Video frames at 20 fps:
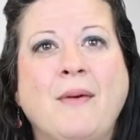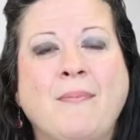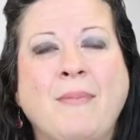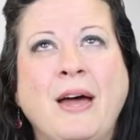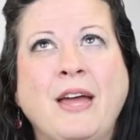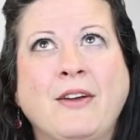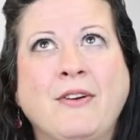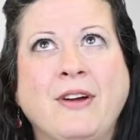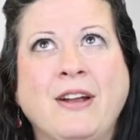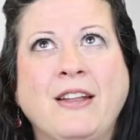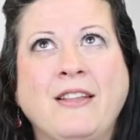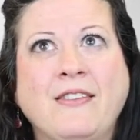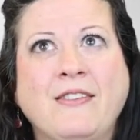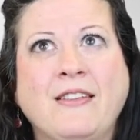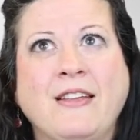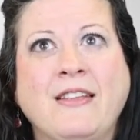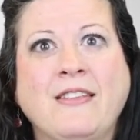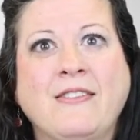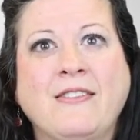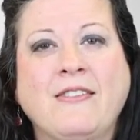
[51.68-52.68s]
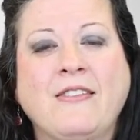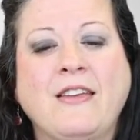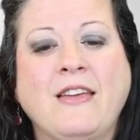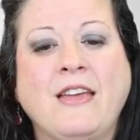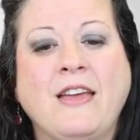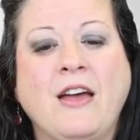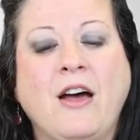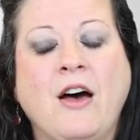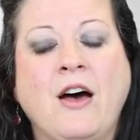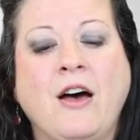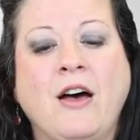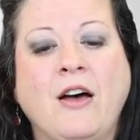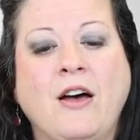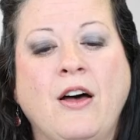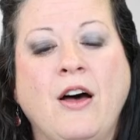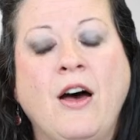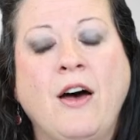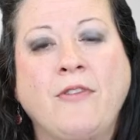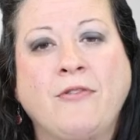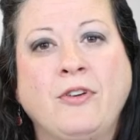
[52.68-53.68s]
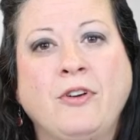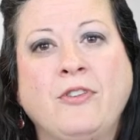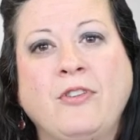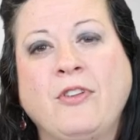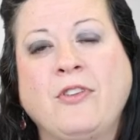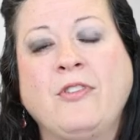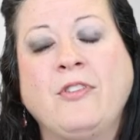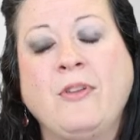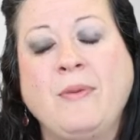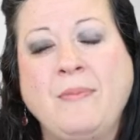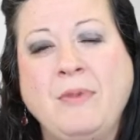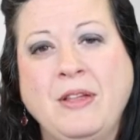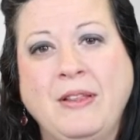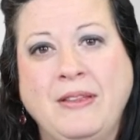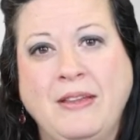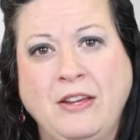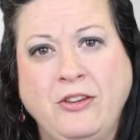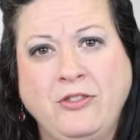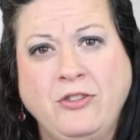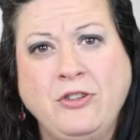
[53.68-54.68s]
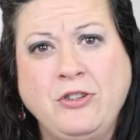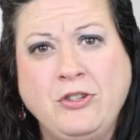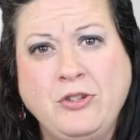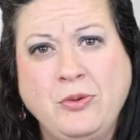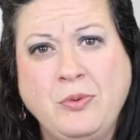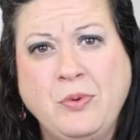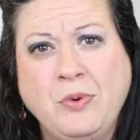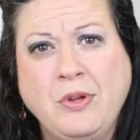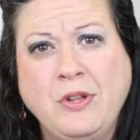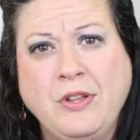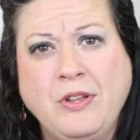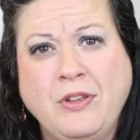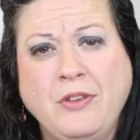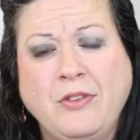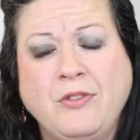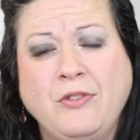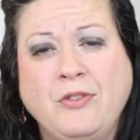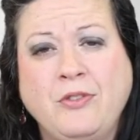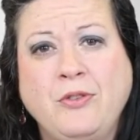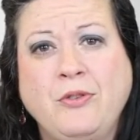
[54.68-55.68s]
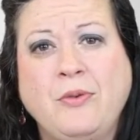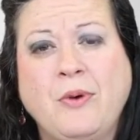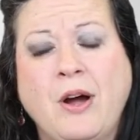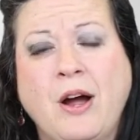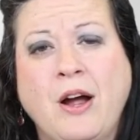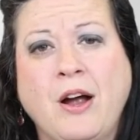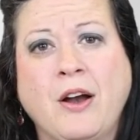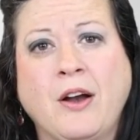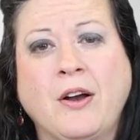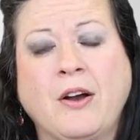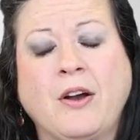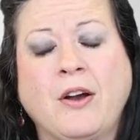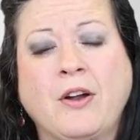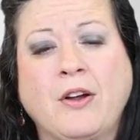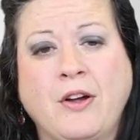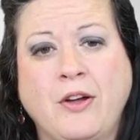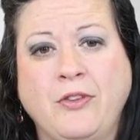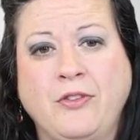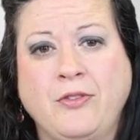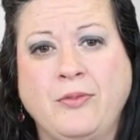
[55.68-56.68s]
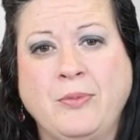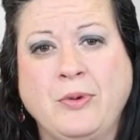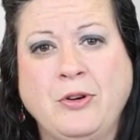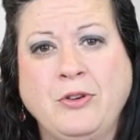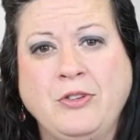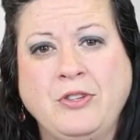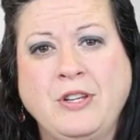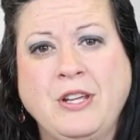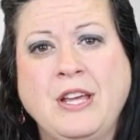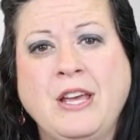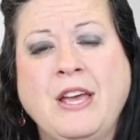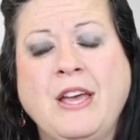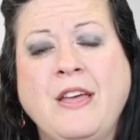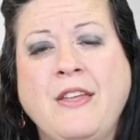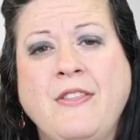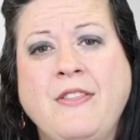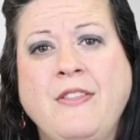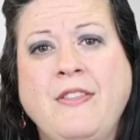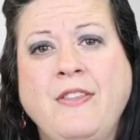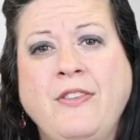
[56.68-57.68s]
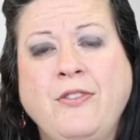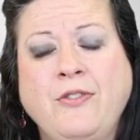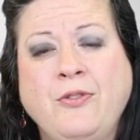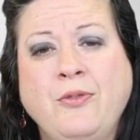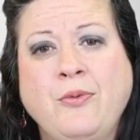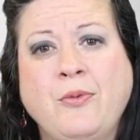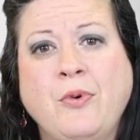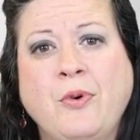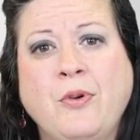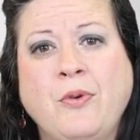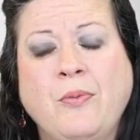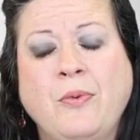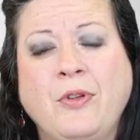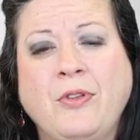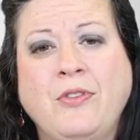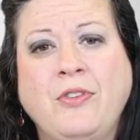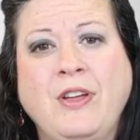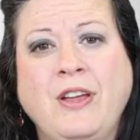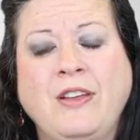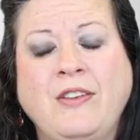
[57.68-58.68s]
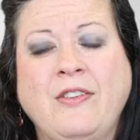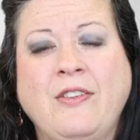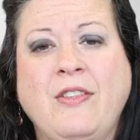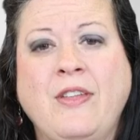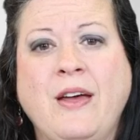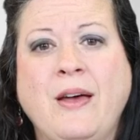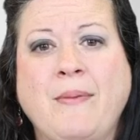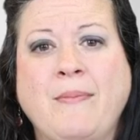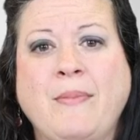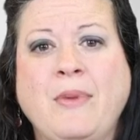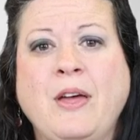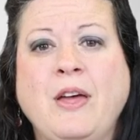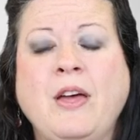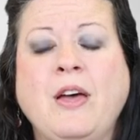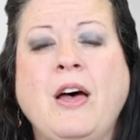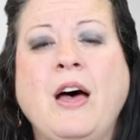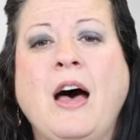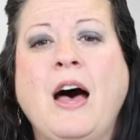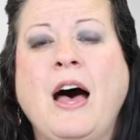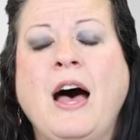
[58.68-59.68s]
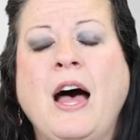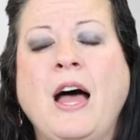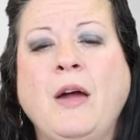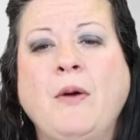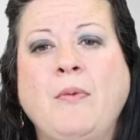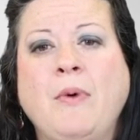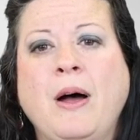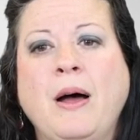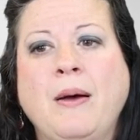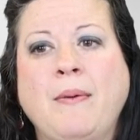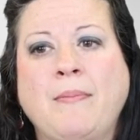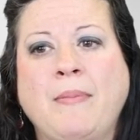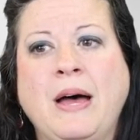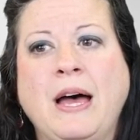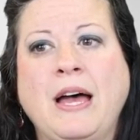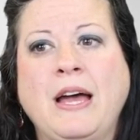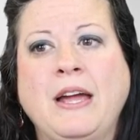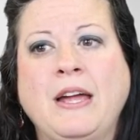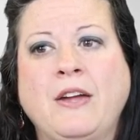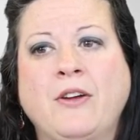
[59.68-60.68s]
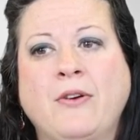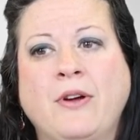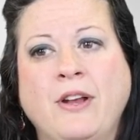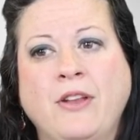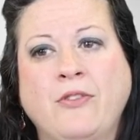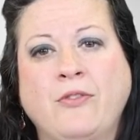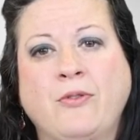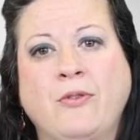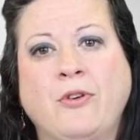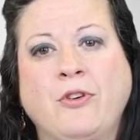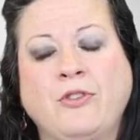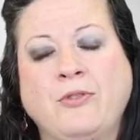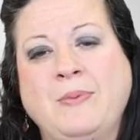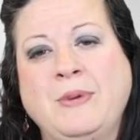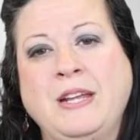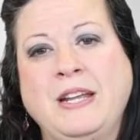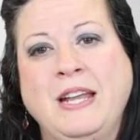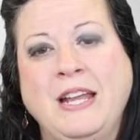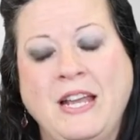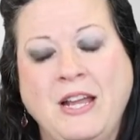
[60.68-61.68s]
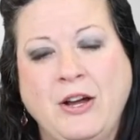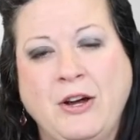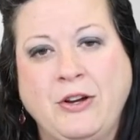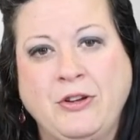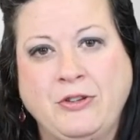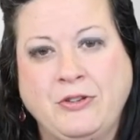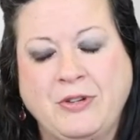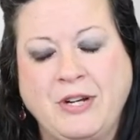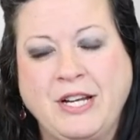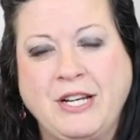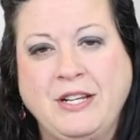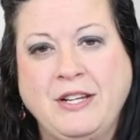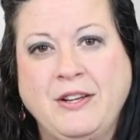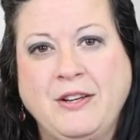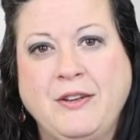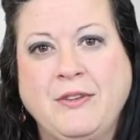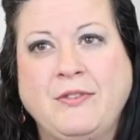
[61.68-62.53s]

My Credit Sense offers a simulation tool to our customers. This tool will say to them, I want my credit score to be an 800.